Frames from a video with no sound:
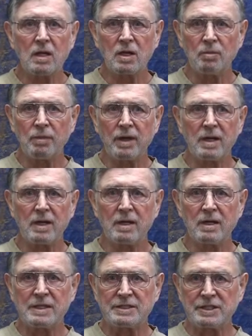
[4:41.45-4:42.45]
little
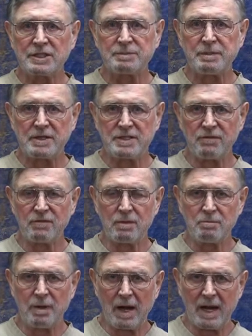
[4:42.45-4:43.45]
bit less expensive
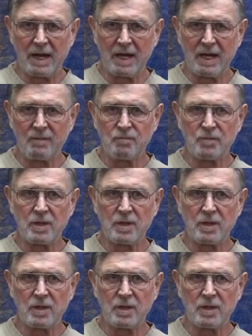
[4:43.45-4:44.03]
than buying it,